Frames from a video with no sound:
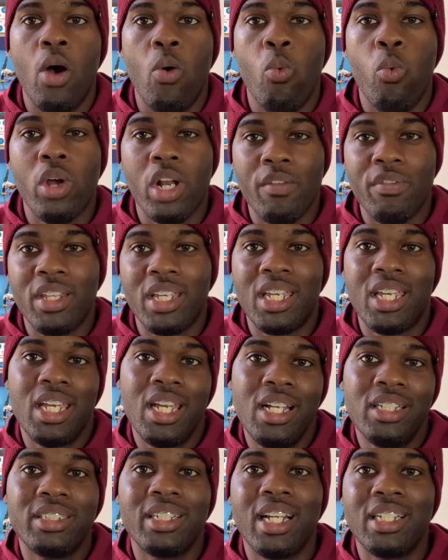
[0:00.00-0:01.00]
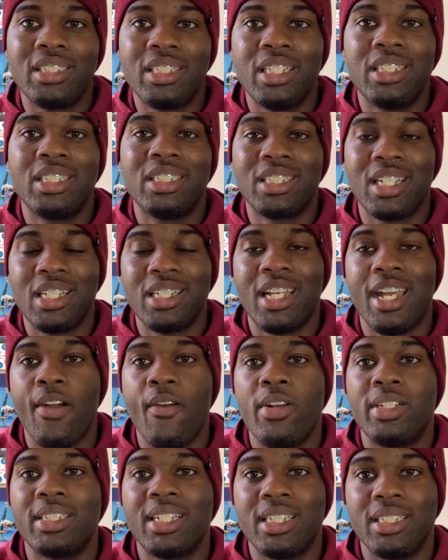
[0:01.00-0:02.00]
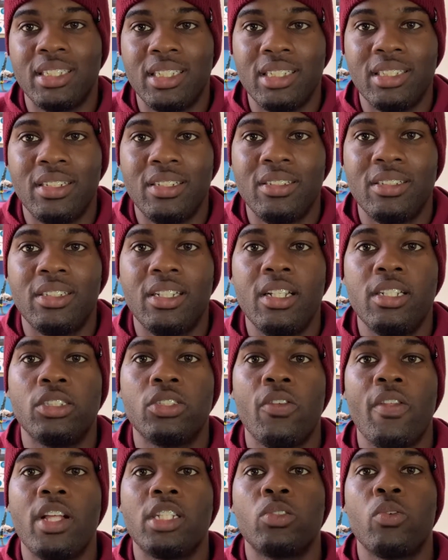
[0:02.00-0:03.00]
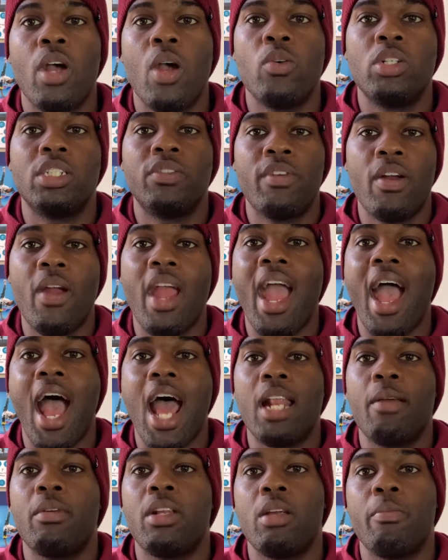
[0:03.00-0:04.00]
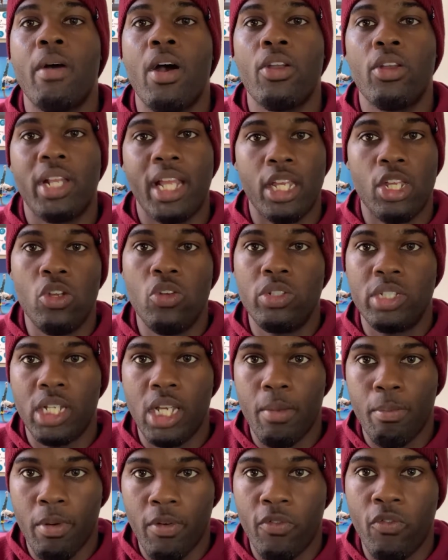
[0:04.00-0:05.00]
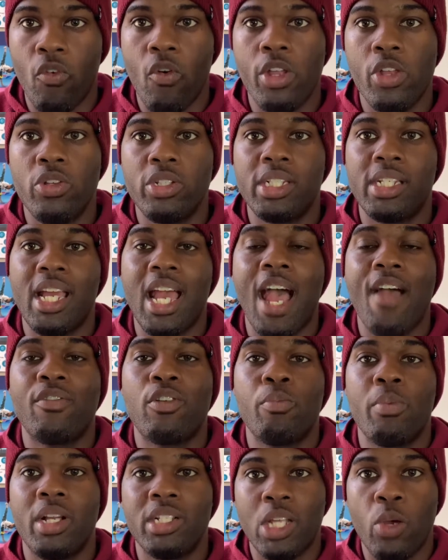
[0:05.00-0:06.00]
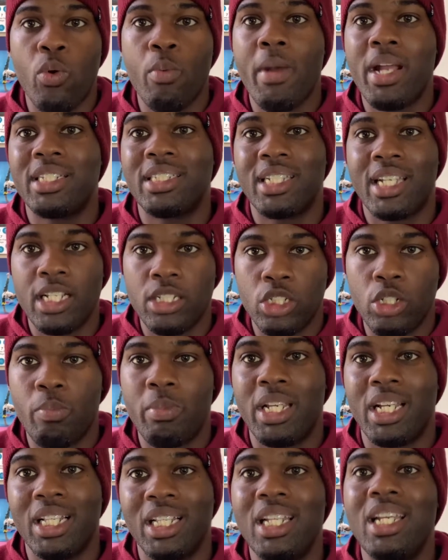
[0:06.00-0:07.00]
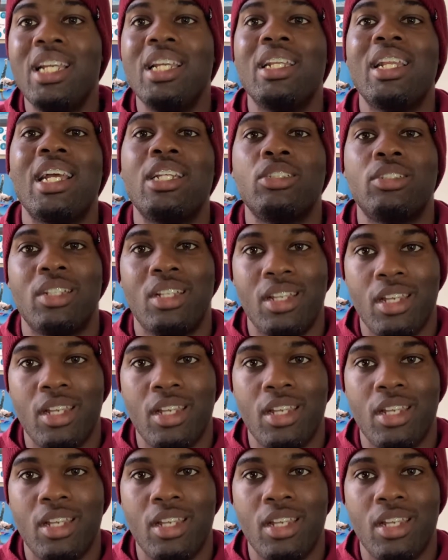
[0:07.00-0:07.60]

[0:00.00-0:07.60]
One of the keys that I say to skincare is consistency. So that's why I was very adamant about, you know, like using it before and using it after, because I want my skin to be clean and to